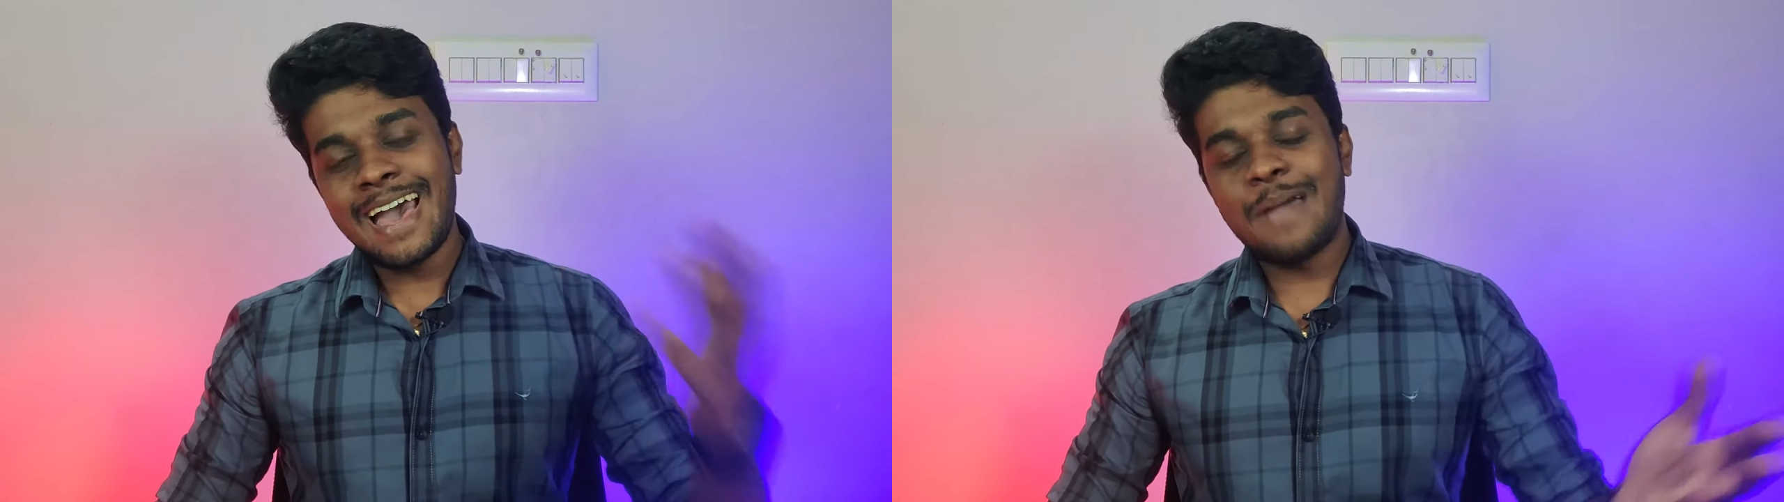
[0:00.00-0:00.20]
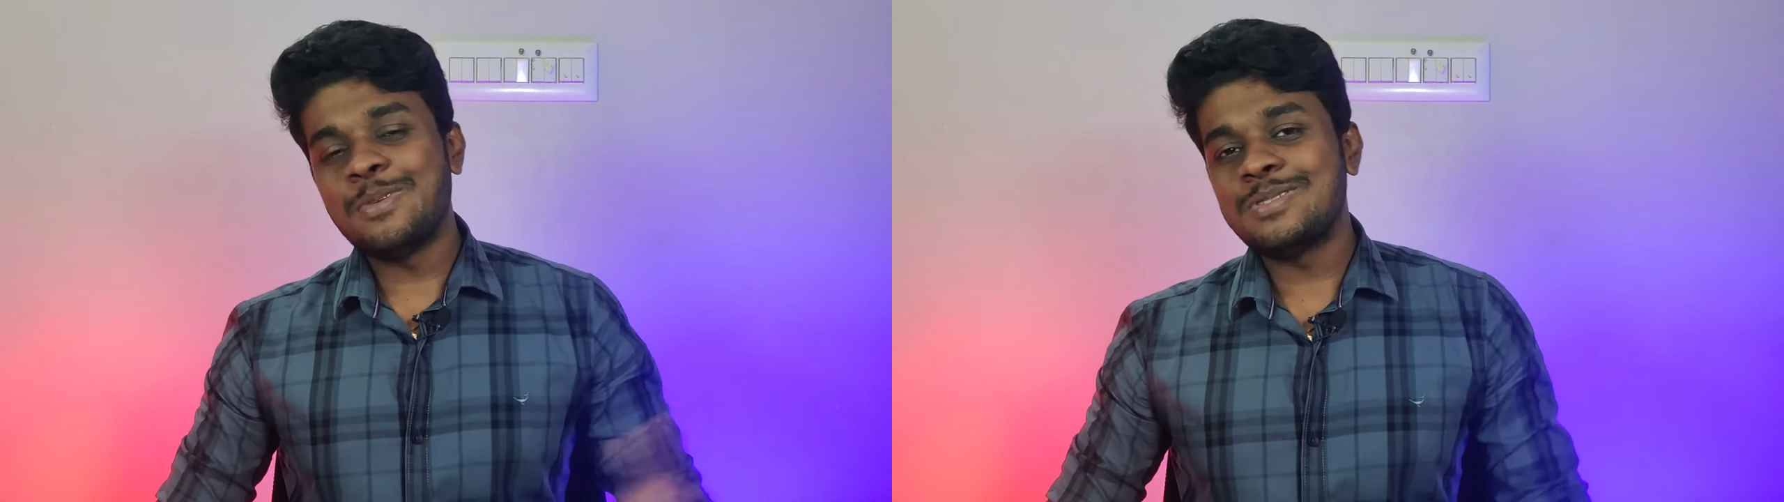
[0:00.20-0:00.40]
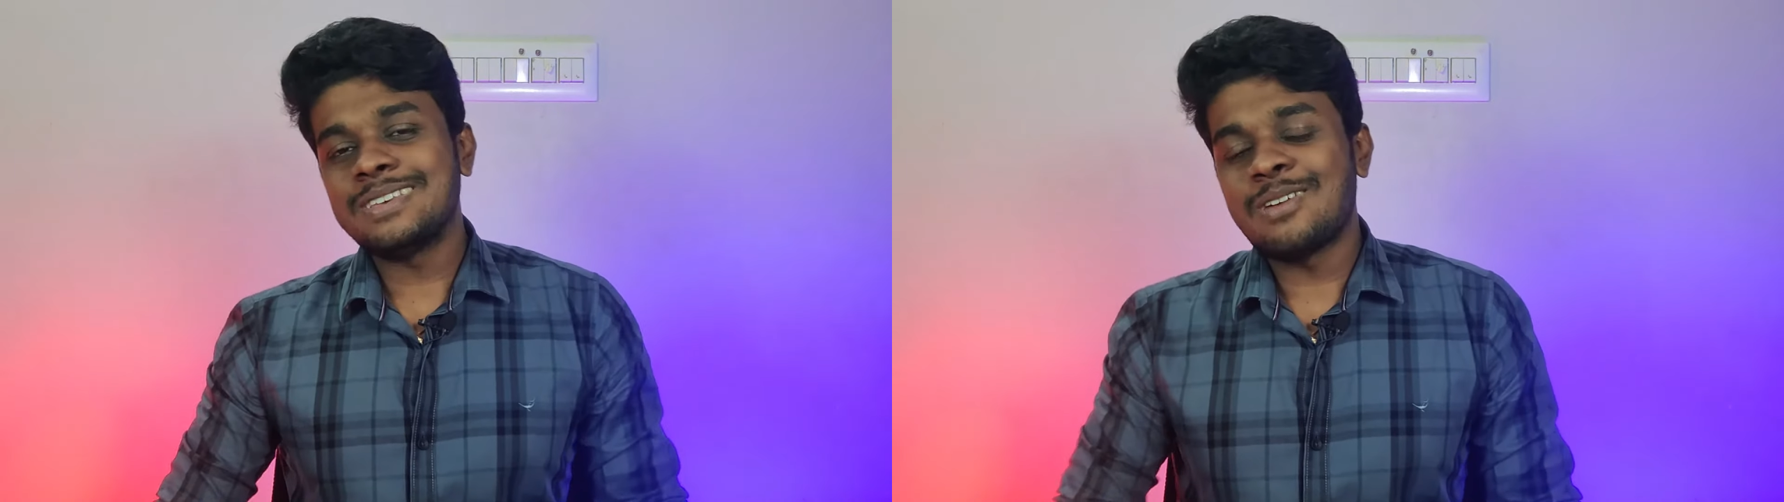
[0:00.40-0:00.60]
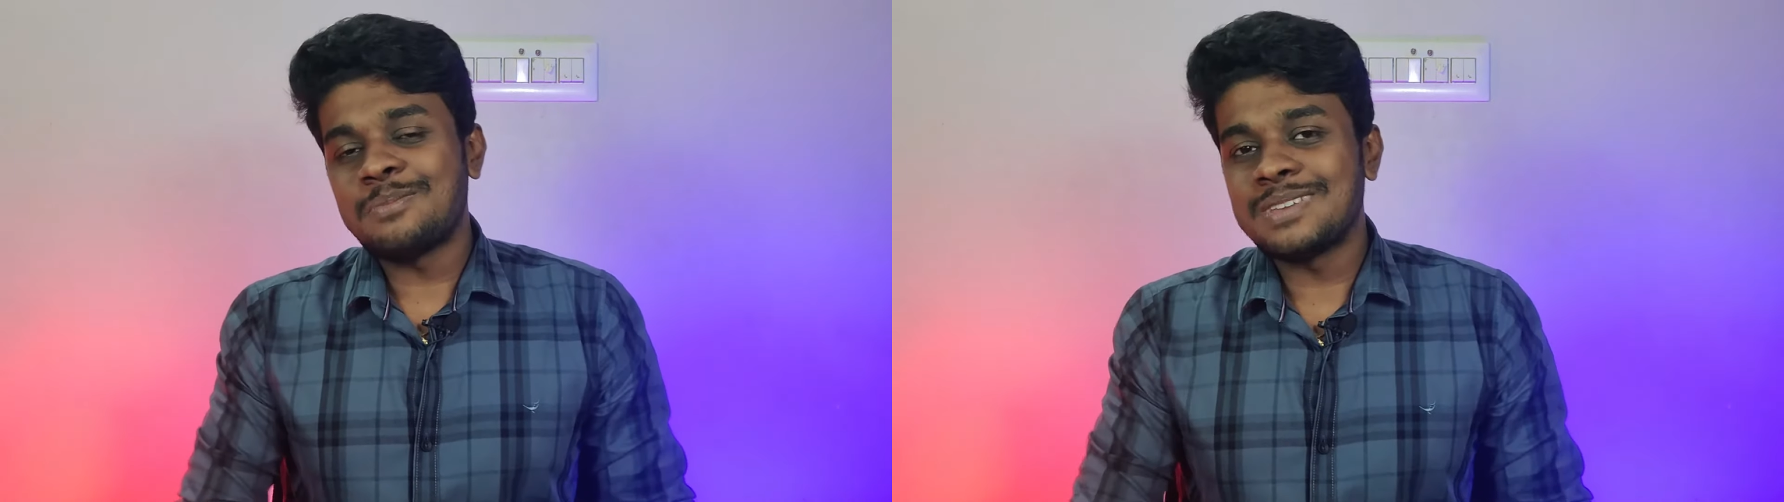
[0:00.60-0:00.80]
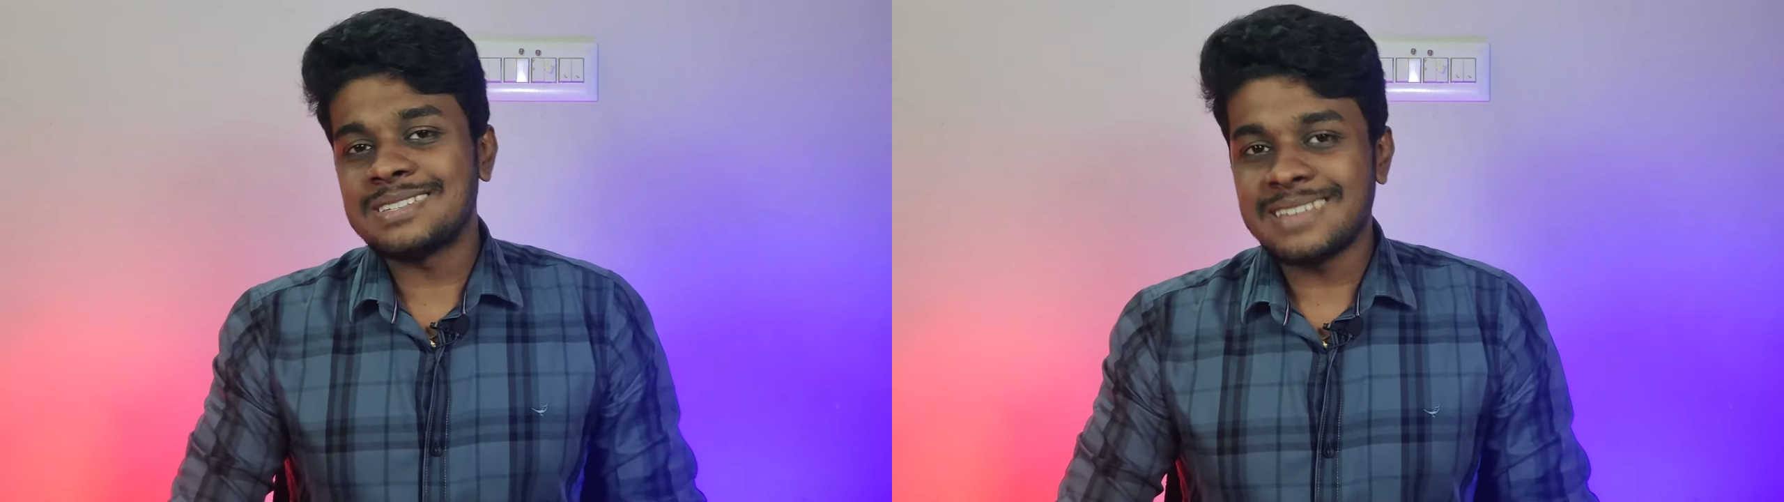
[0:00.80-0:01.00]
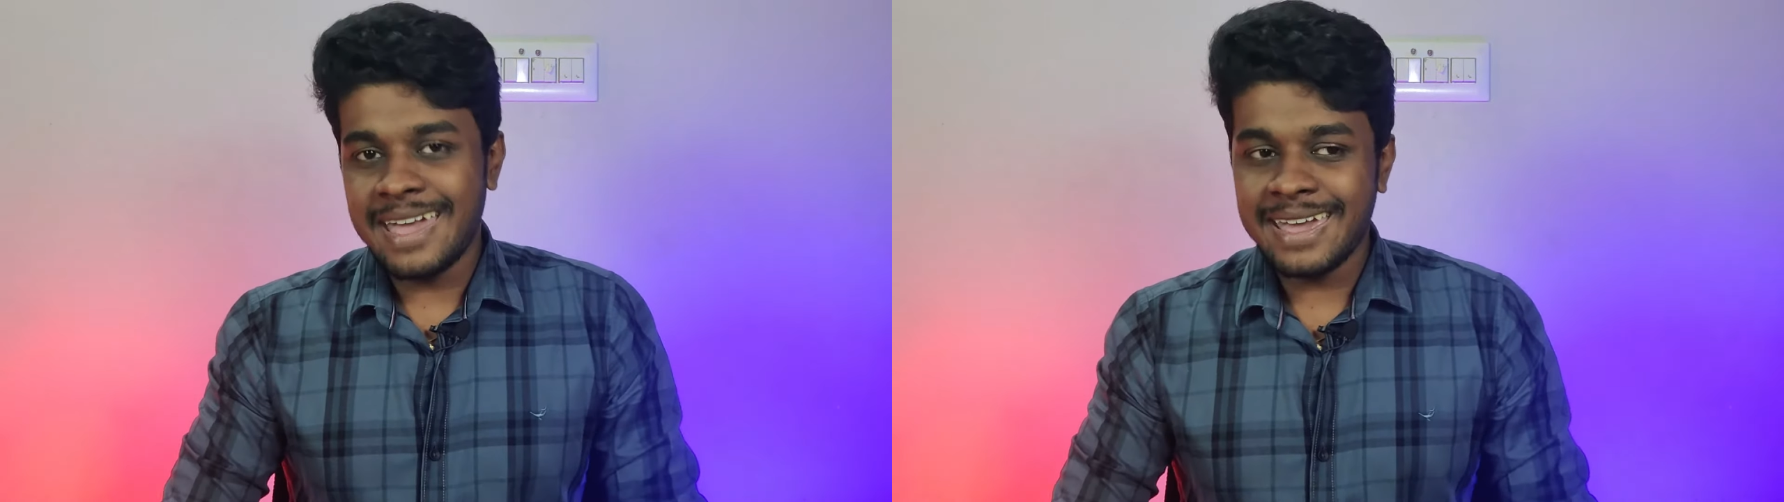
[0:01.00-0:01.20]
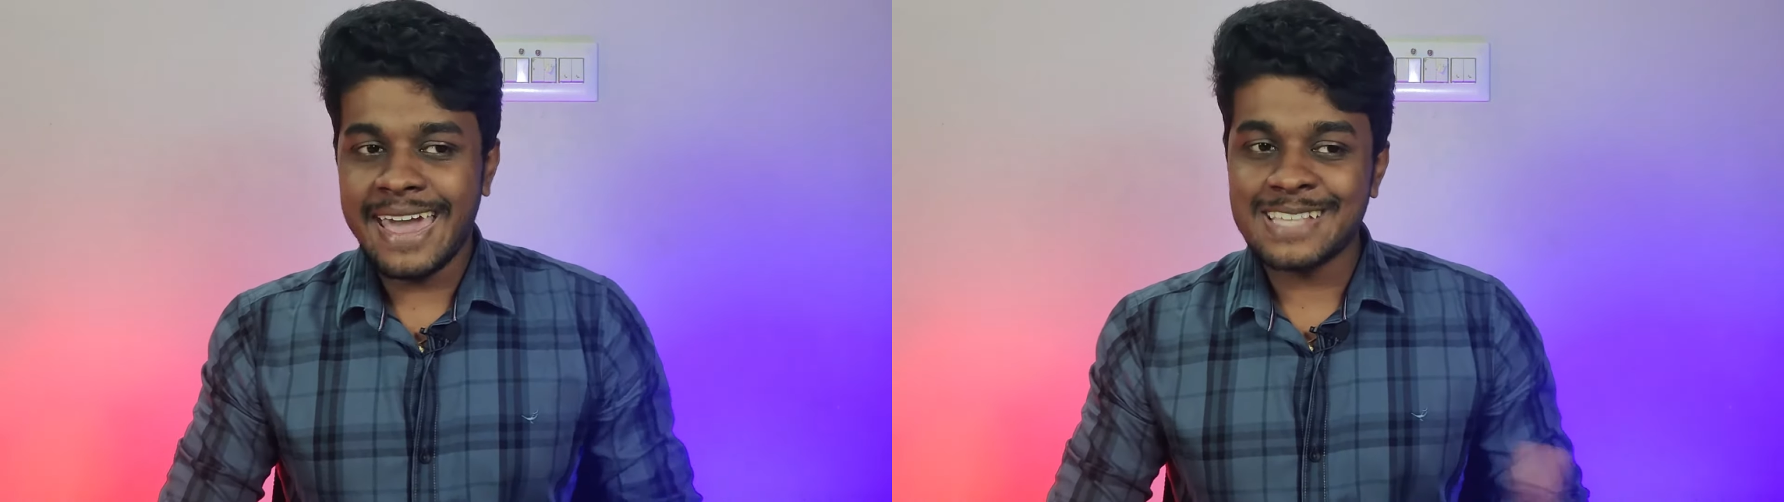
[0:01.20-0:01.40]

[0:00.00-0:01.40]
I am using Ramadas Nayak